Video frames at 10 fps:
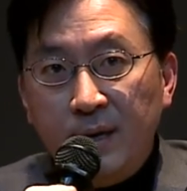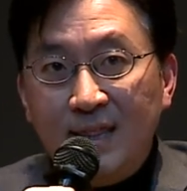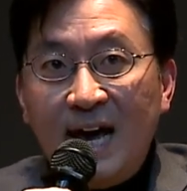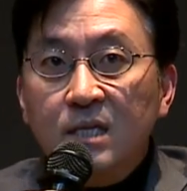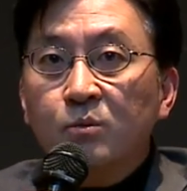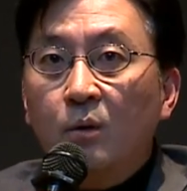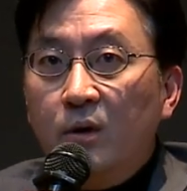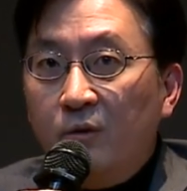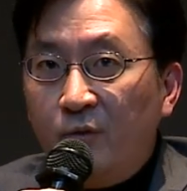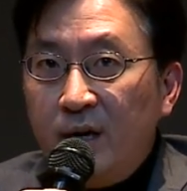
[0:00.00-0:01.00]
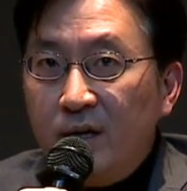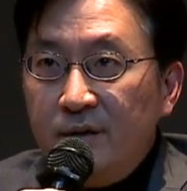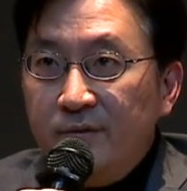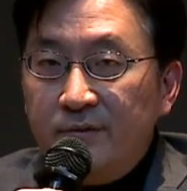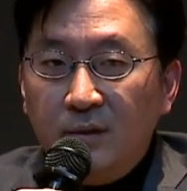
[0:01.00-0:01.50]
That's what we're afraid
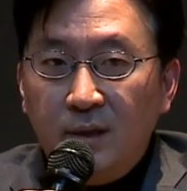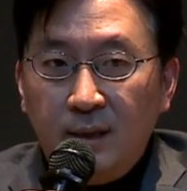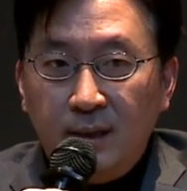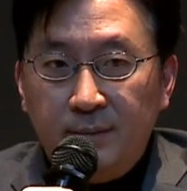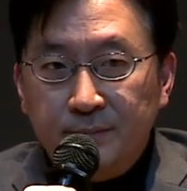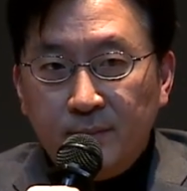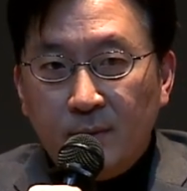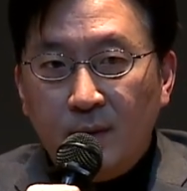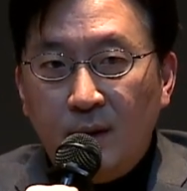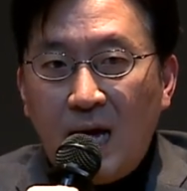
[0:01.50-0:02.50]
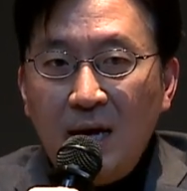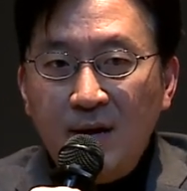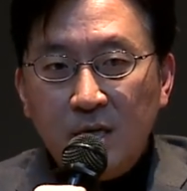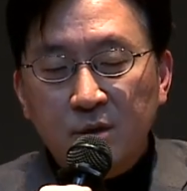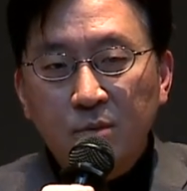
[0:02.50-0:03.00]
of. I'm
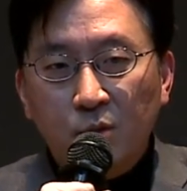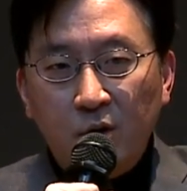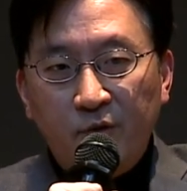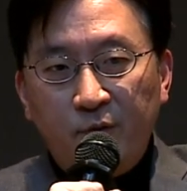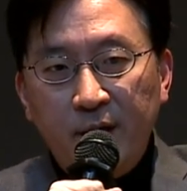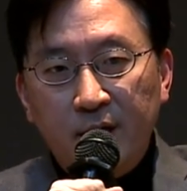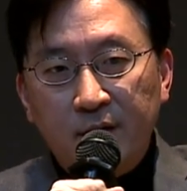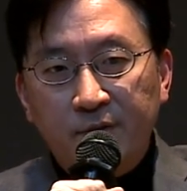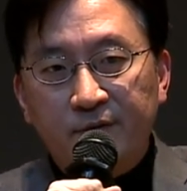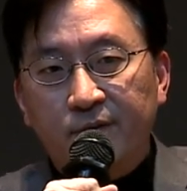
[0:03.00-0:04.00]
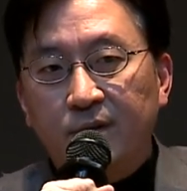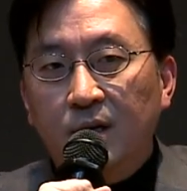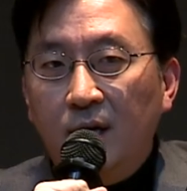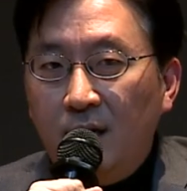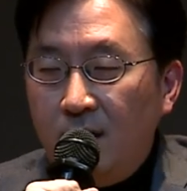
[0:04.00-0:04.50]
actually more afraid of
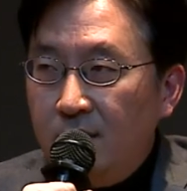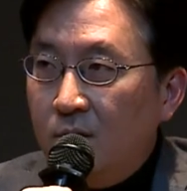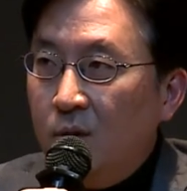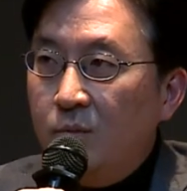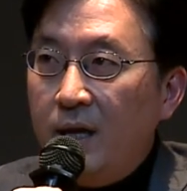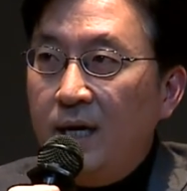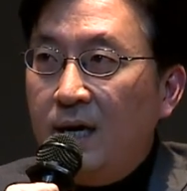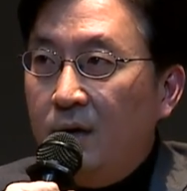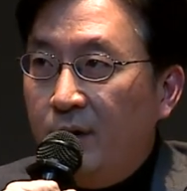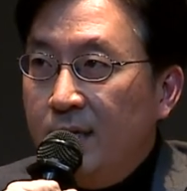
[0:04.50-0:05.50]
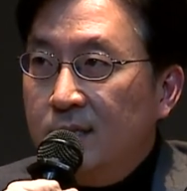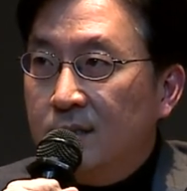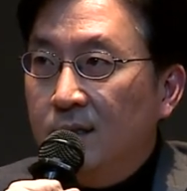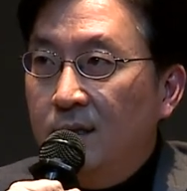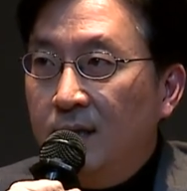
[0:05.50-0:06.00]
the global AI
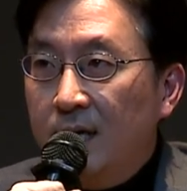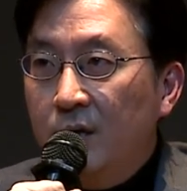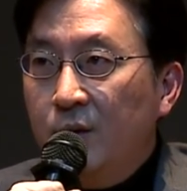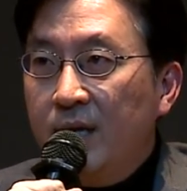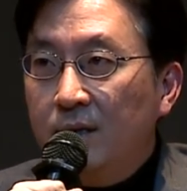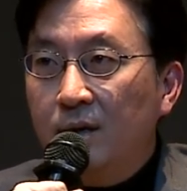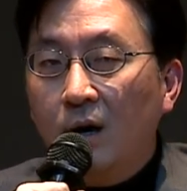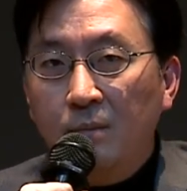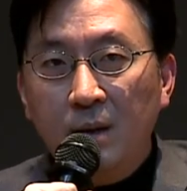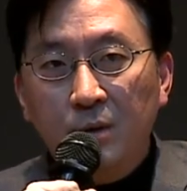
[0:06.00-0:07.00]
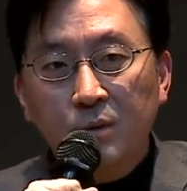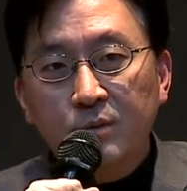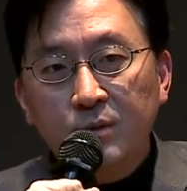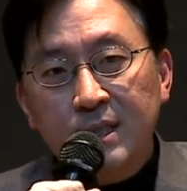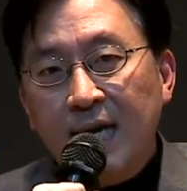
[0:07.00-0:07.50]
race, and I know that there are people
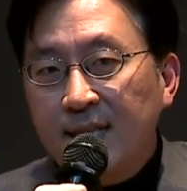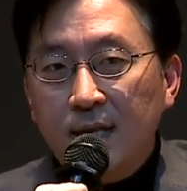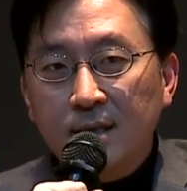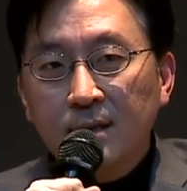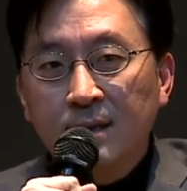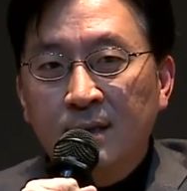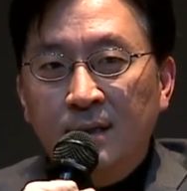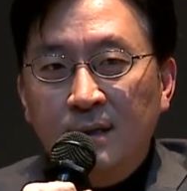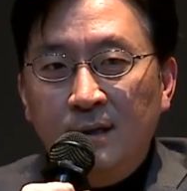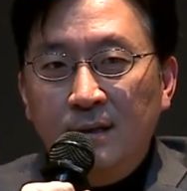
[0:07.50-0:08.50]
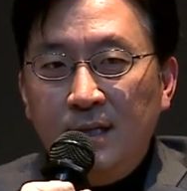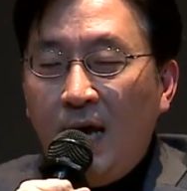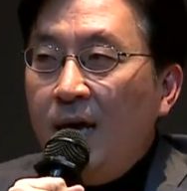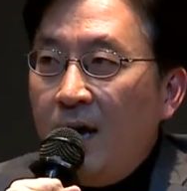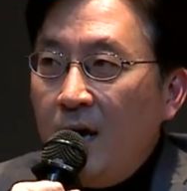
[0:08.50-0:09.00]
who say that the
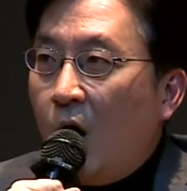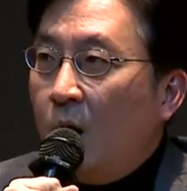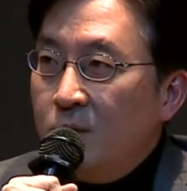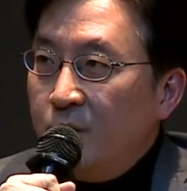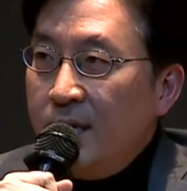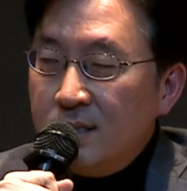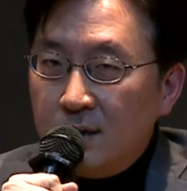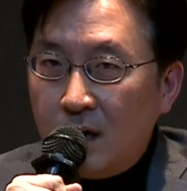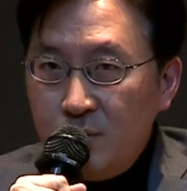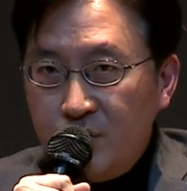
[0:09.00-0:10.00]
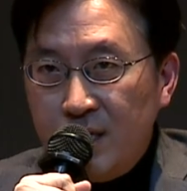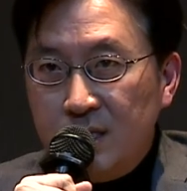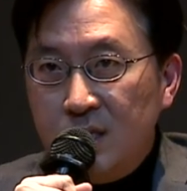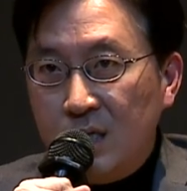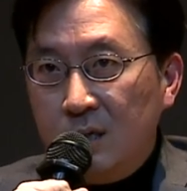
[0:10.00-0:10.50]
AI arms race and arms race
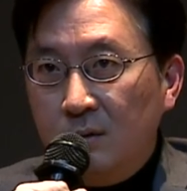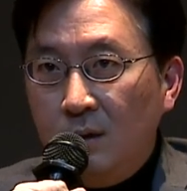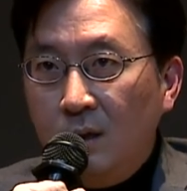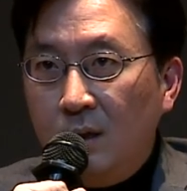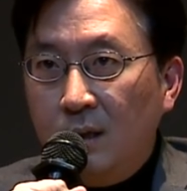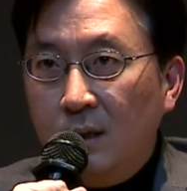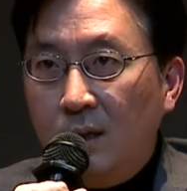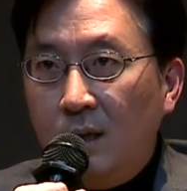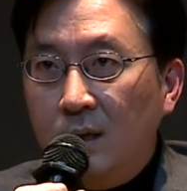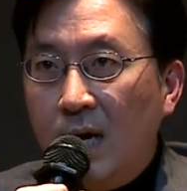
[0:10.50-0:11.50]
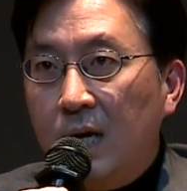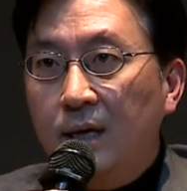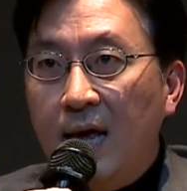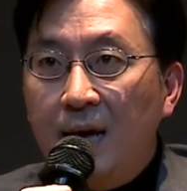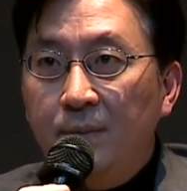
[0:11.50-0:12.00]
in general are not
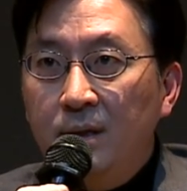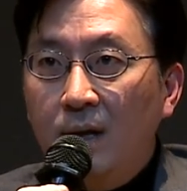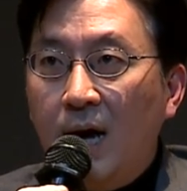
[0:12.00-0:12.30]
going to happen.